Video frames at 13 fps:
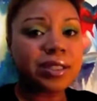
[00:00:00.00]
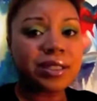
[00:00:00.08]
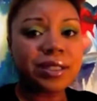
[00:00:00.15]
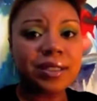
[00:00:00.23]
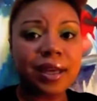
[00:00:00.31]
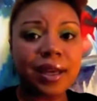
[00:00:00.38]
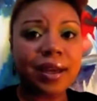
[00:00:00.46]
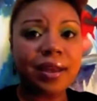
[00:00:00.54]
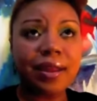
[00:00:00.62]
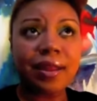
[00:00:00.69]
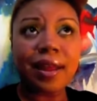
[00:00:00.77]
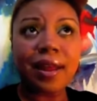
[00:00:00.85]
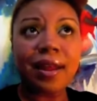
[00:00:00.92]

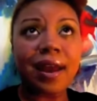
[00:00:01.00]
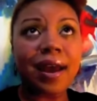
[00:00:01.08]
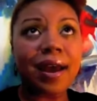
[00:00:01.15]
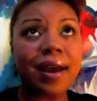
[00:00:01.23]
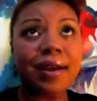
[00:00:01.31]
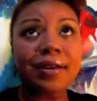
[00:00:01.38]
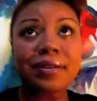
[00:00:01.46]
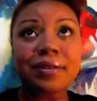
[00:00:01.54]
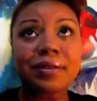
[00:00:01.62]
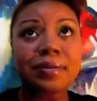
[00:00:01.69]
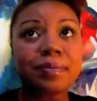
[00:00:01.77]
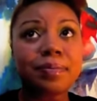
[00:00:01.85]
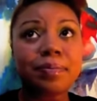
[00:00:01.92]
say that I
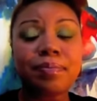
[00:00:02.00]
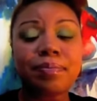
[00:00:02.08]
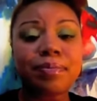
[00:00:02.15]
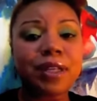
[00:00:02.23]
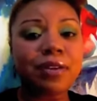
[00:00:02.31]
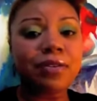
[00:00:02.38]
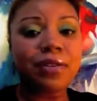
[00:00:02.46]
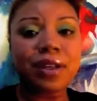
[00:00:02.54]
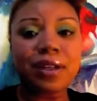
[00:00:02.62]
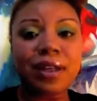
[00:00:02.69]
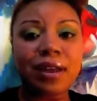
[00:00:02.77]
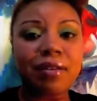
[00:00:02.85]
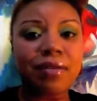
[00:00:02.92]

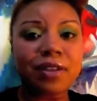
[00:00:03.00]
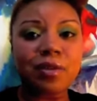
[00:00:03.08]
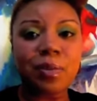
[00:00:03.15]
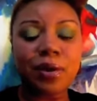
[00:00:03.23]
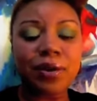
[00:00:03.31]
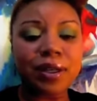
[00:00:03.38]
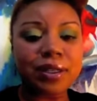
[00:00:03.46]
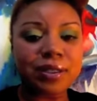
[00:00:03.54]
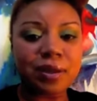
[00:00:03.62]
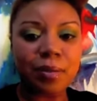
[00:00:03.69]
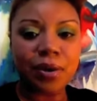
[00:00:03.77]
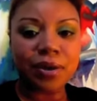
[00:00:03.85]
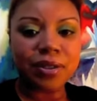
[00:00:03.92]
definitely have experienced
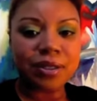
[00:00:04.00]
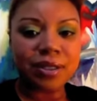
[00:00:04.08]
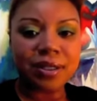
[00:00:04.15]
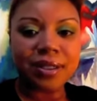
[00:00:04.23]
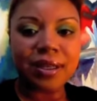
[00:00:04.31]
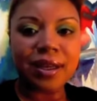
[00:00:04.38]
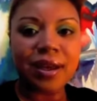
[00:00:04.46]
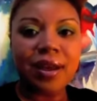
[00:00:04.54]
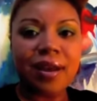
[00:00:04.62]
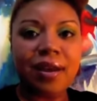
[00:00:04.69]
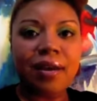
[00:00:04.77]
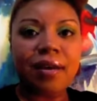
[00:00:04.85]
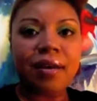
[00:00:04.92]
it personally.
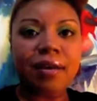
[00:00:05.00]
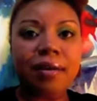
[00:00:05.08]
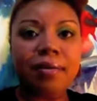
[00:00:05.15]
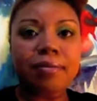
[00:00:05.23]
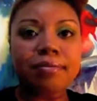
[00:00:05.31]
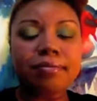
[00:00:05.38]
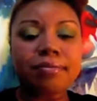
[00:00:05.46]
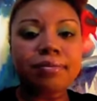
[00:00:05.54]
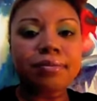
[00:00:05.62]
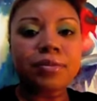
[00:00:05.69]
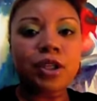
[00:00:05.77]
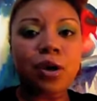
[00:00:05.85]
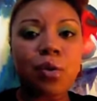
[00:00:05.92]

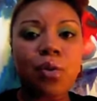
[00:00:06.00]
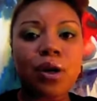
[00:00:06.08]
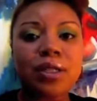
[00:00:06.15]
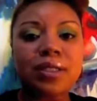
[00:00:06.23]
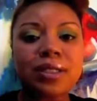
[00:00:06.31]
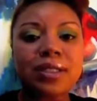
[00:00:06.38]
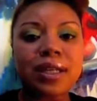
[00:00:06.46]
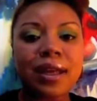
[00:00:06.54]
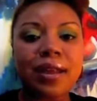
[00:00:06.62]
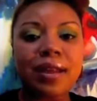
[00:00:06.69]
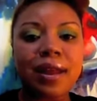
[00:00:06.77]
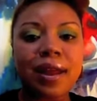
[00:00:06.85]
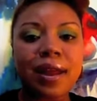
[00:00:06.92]
Don't want to
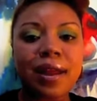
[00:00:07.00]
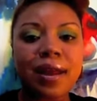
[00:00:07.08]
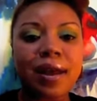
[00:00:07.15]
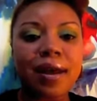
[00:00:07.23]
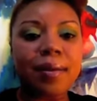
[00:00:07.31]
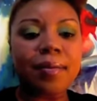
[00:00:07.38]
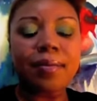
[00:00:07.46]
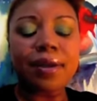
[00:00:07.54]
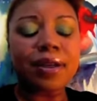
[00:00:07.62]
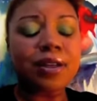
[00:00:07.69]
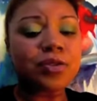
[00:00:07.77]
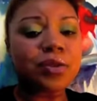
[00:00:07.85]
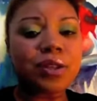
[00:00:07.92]
say that I'm
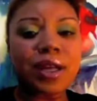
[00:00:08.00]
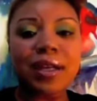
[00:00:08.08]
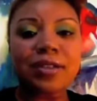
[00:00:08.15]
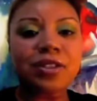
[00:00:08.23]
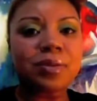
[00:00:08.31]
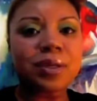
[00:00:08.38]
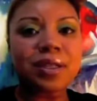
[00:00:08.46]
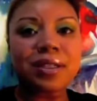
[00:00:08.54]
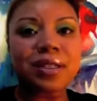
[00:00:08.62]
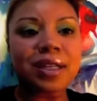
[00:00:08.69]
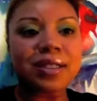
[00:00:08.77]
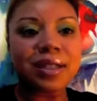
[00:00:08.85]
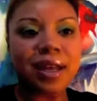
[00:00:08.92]
against relaxers, because
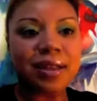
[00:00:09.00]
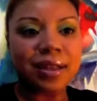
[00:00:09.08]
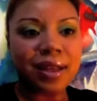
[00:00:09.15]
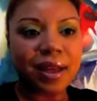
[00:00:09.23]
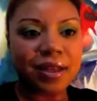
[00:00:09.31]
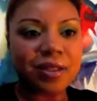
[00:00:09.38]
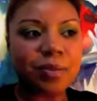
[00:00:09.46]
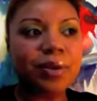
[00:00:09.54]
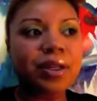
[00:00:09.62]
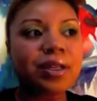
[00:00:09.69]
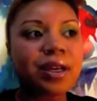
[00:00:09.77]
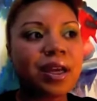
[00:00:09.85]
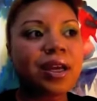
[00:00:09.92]
that's not the case, but